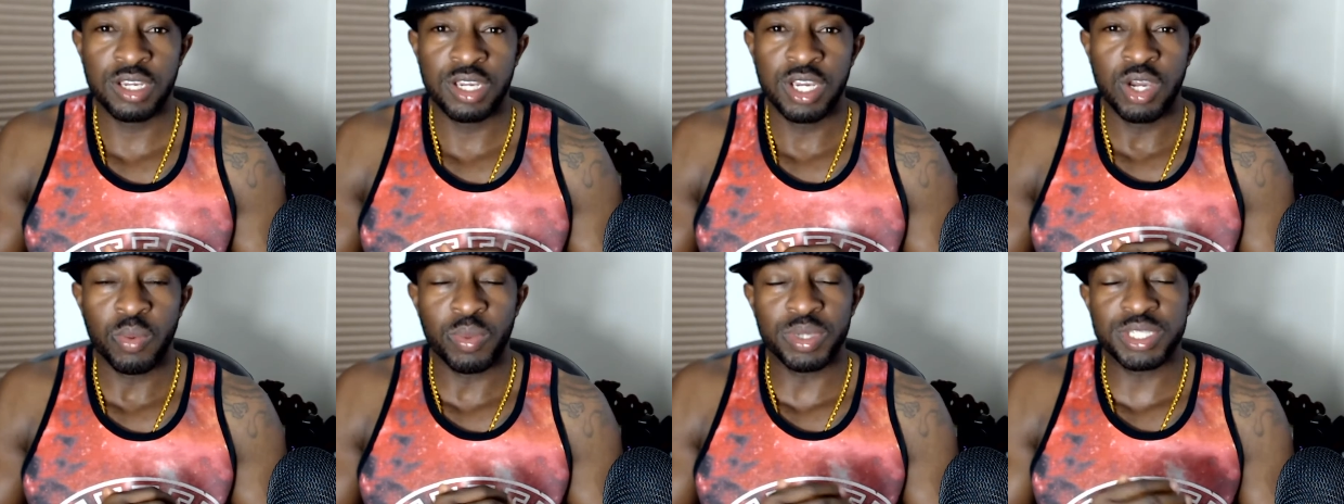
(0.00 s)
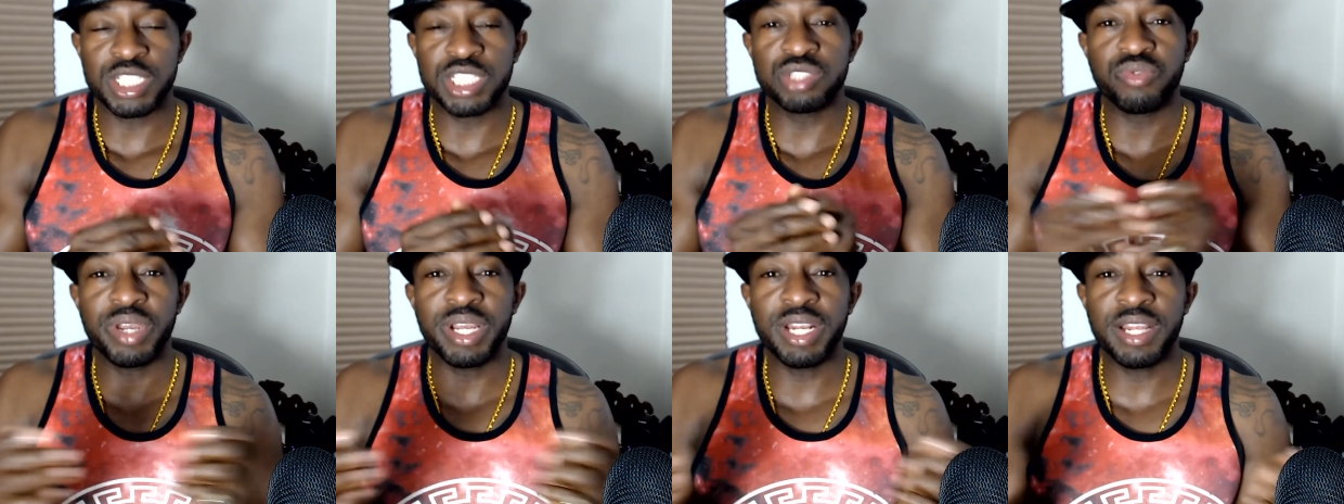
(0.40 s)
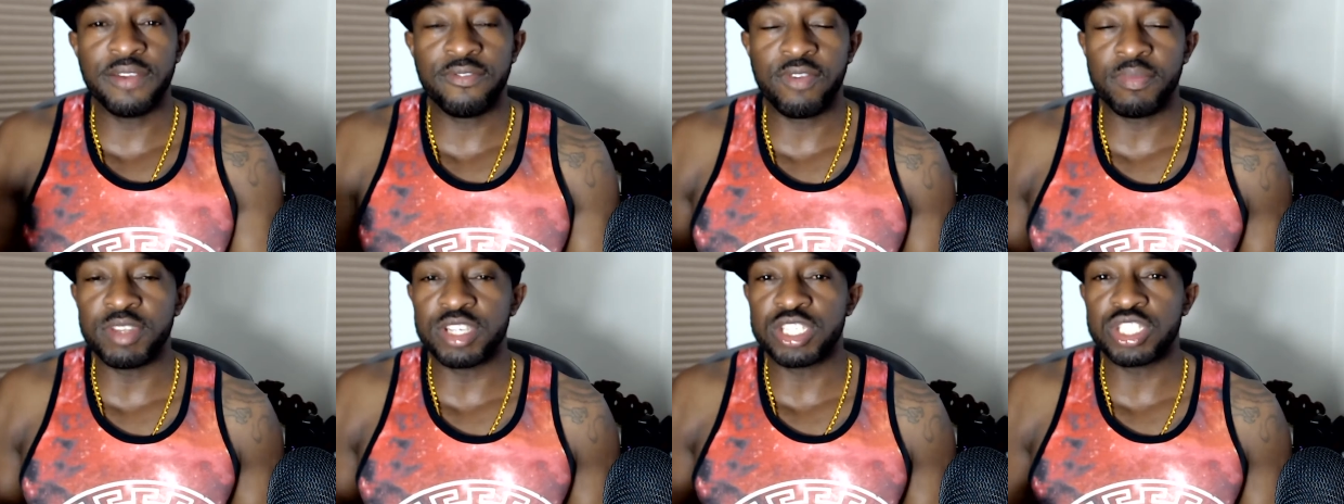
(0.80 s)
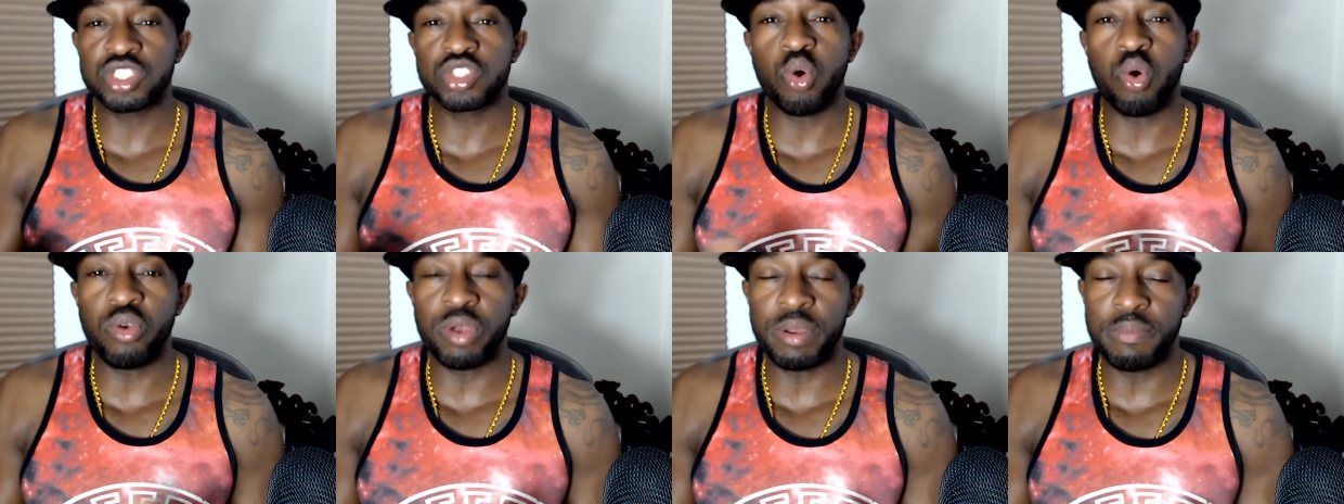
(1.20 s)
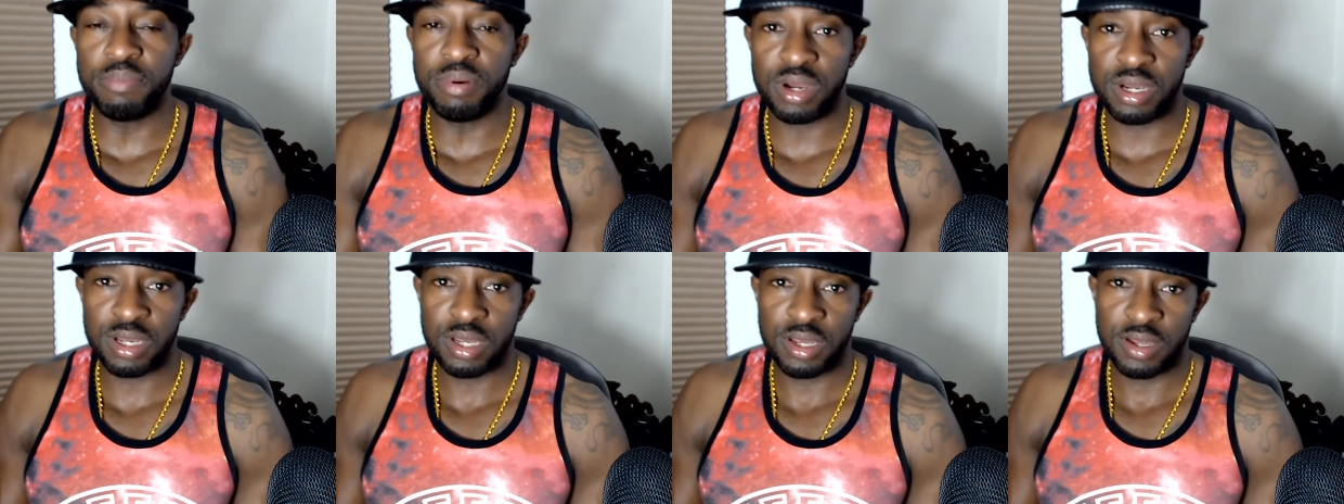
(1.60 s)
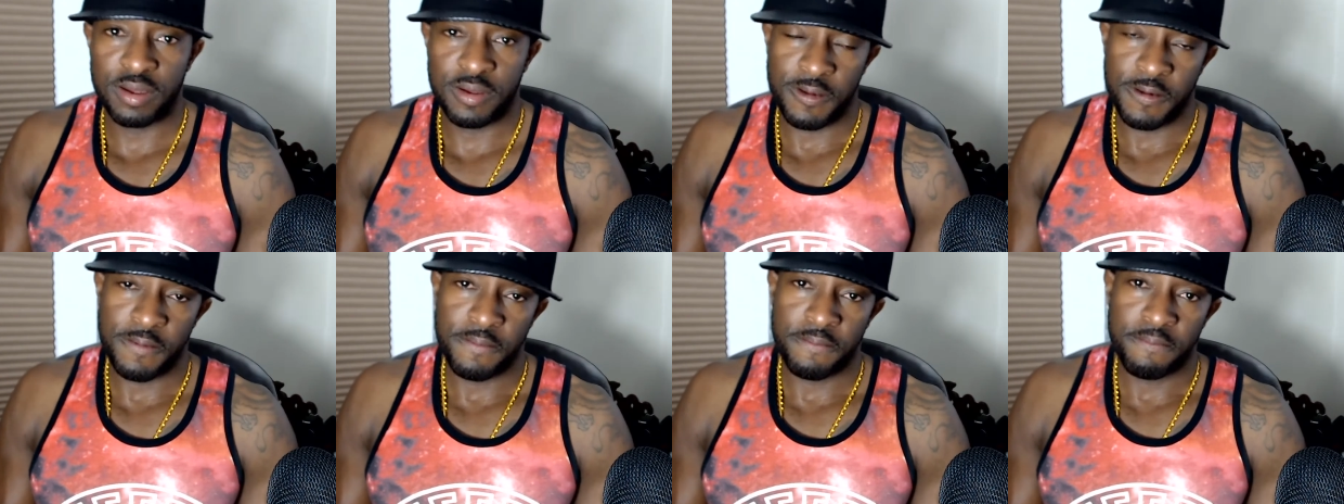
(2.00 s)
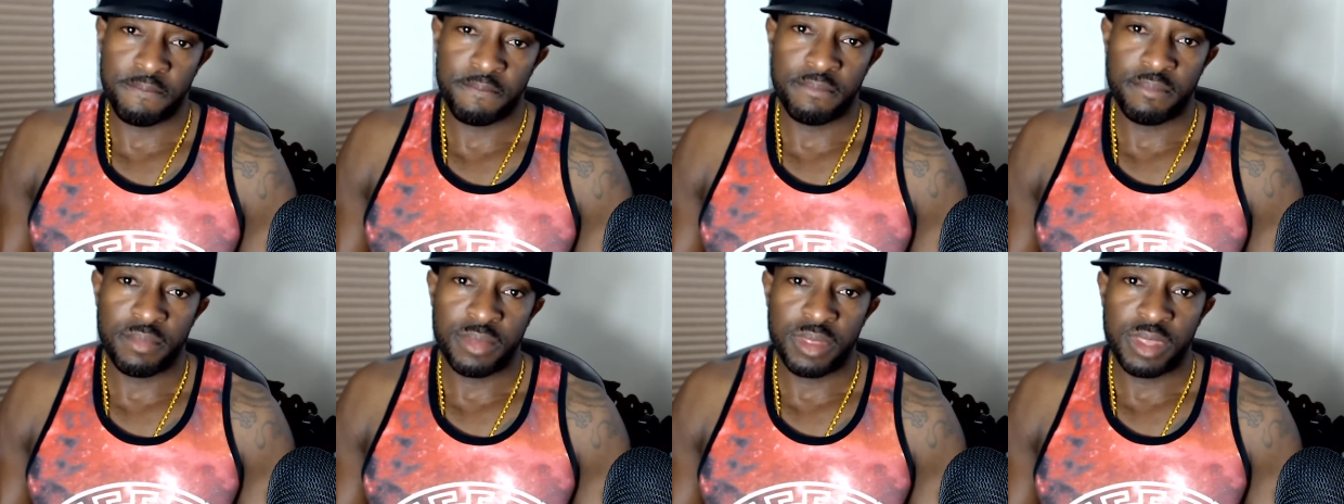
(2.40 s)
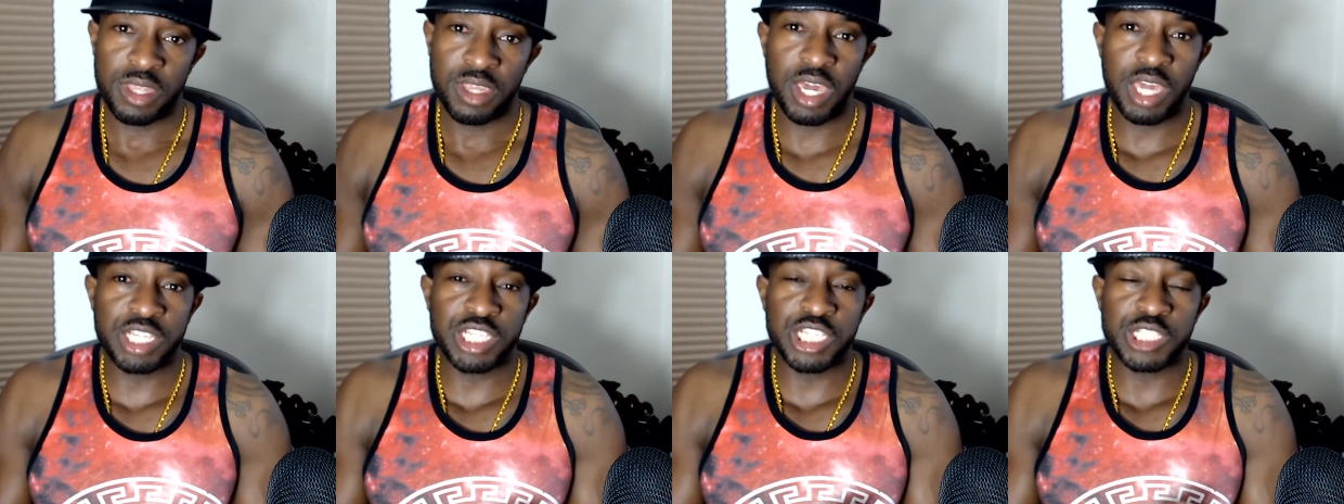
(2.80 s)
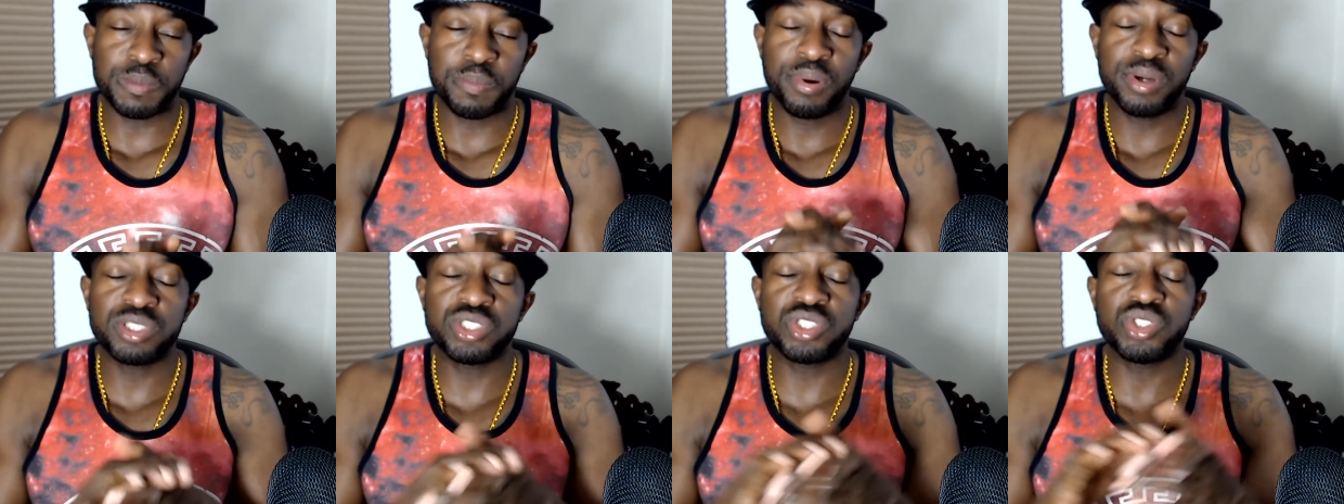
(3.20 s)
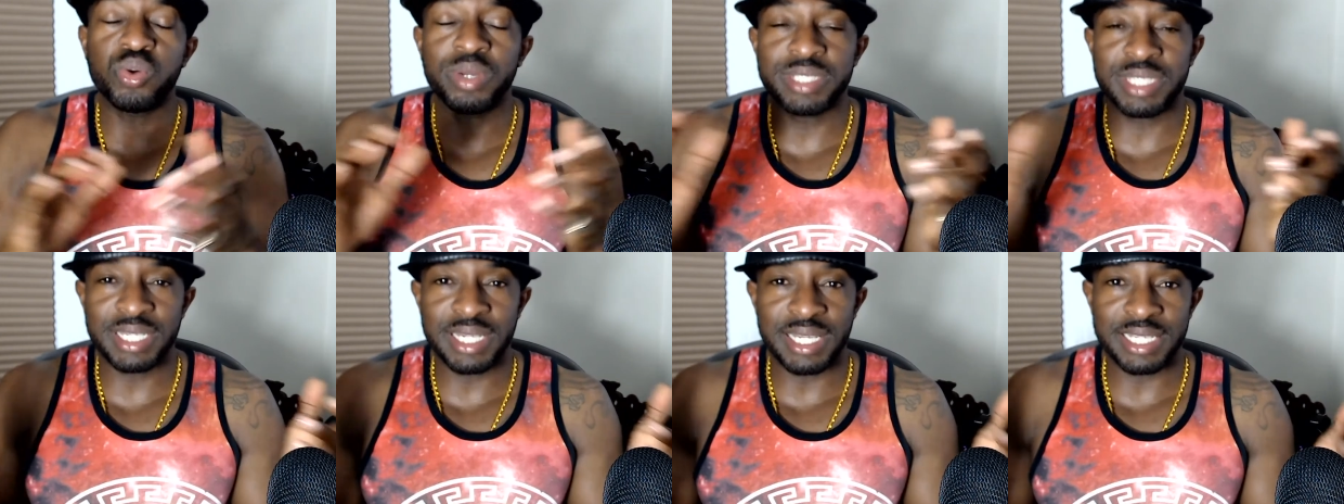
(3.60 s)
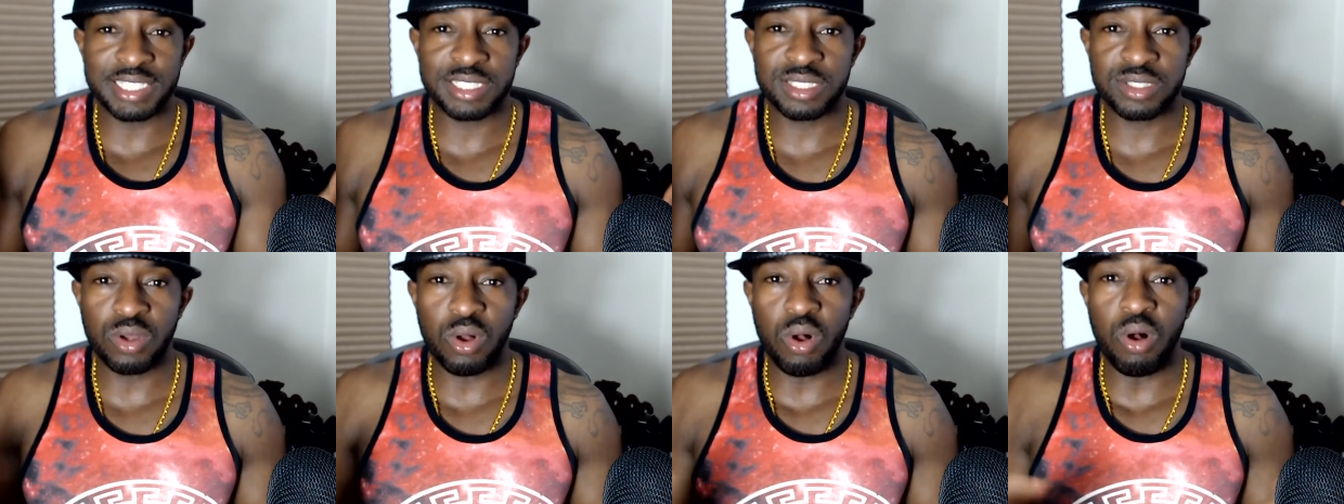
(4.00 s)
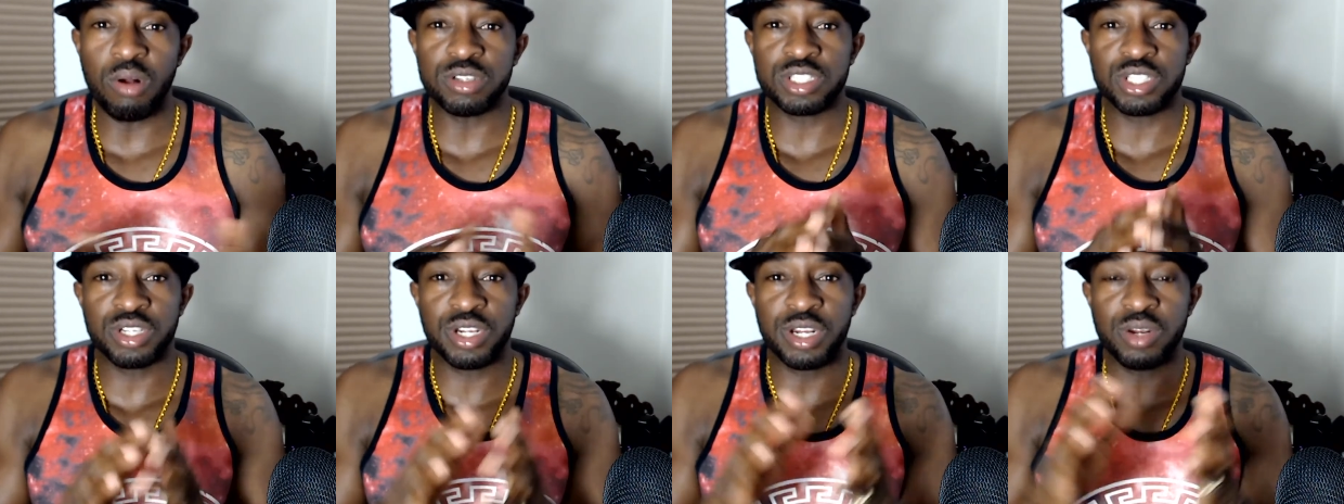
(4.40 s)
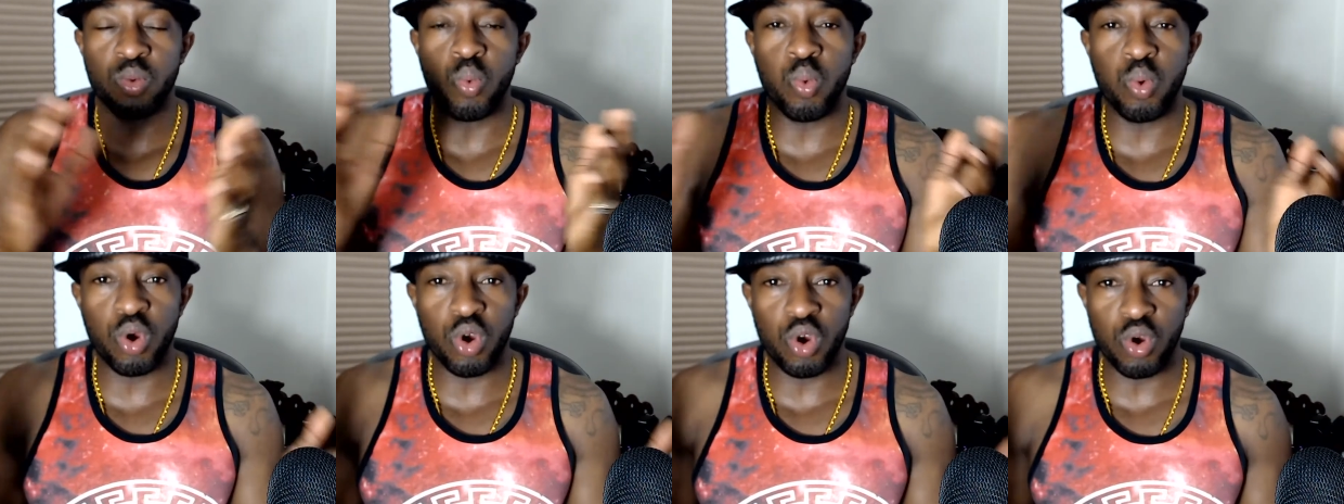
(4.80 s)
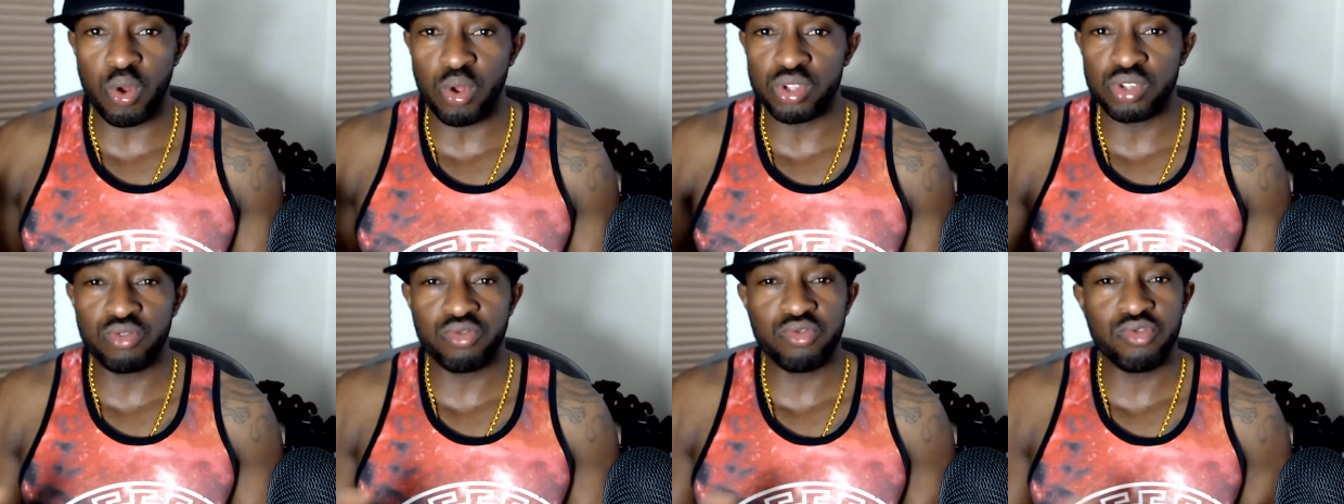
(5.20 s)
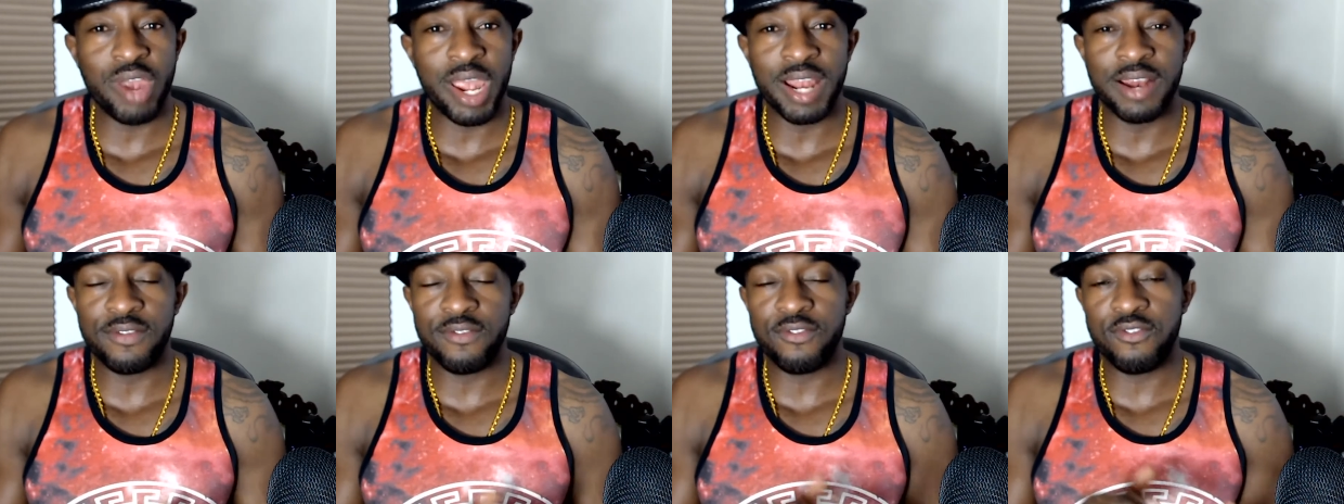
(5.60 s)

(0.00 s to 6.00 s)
When she's reading from the storybook, it just puts you into this alternate world right